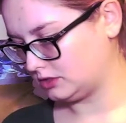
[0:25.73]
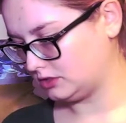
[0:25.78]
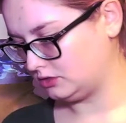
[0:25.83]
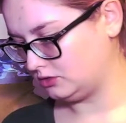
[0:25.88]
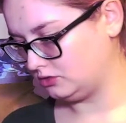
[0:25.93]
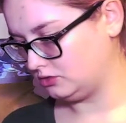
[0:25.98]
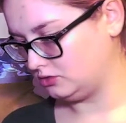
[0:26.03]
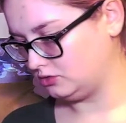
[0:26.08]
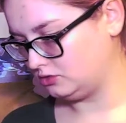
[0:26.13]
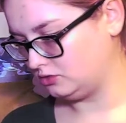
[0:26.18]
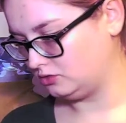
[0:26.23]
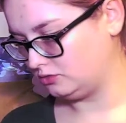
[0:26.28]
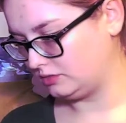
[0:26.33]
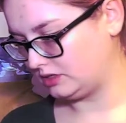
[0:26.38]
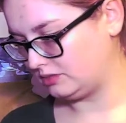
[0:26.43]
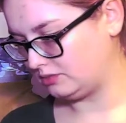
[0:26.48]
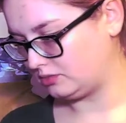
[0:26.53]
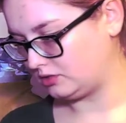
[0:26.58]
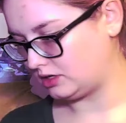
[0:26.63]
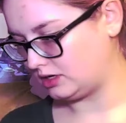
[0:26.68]
Oh,
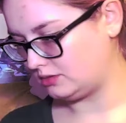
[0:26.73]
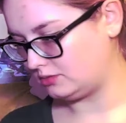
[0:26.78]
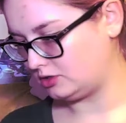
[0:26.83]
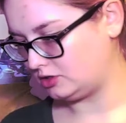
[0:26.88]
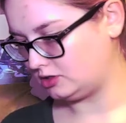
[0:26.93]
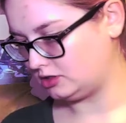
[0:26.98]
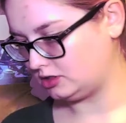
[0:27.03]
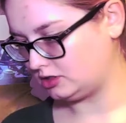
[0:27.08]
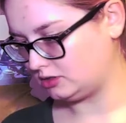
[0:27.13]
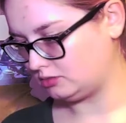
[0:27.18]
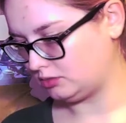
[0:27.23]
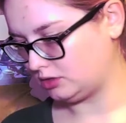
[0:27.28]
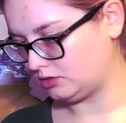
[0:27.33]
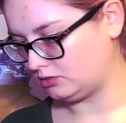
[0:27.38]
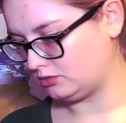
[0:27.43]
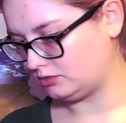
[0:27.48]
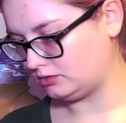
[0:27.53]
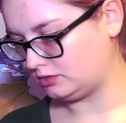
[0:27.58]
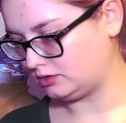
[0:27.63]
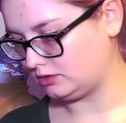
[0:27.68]
my primer's
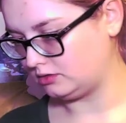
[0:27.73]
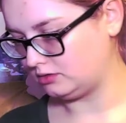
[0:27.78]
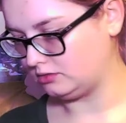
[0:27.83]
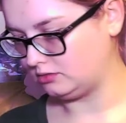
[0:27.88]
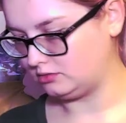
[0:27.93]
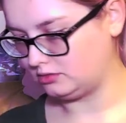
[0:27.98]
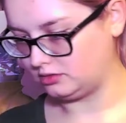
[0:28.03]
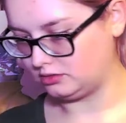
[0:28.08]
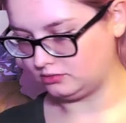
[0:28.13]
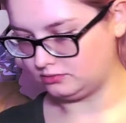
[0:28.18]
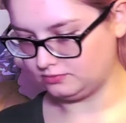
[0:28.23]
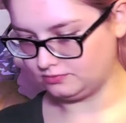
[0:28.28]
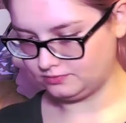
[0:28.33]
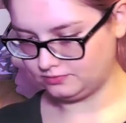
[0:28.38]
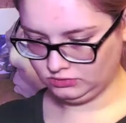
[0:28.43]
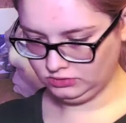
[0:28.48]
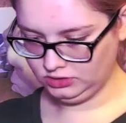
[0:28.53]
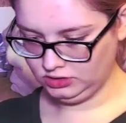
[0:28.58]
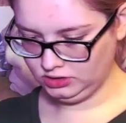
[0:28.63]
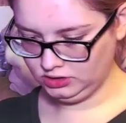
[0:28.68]
exploding. Oh no.
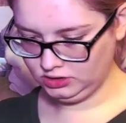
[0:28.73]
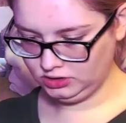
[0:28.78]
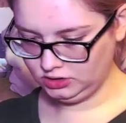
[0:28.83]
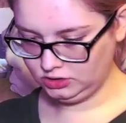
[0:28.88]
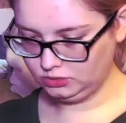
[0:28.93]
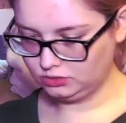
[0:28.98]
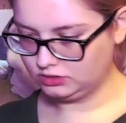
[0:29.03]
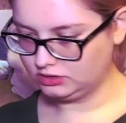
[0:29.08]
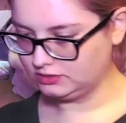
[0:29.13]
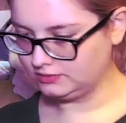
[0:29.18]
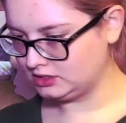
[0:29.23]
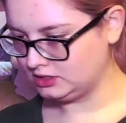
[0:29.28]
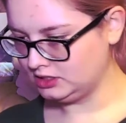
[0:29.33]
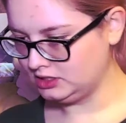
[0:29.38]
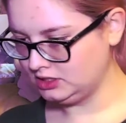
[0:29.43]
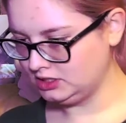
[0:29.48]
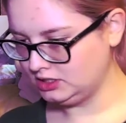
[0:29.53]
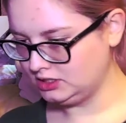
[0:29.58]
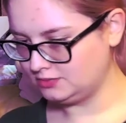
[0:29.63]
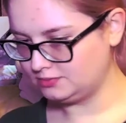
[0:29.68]
No,
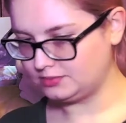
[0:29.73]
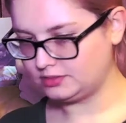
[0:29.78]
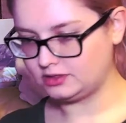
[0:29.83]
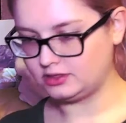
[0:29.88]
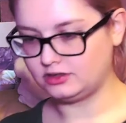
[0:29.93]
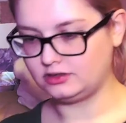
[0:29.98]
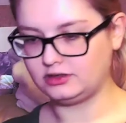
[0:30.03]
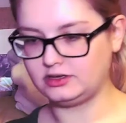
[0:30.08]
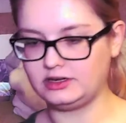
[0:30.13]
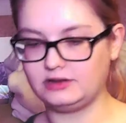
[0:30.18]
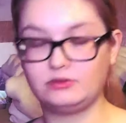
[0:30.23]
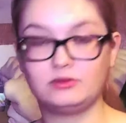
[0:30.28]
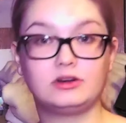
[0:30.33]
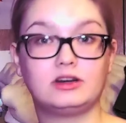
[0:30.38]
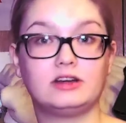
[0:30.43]
stop. All right,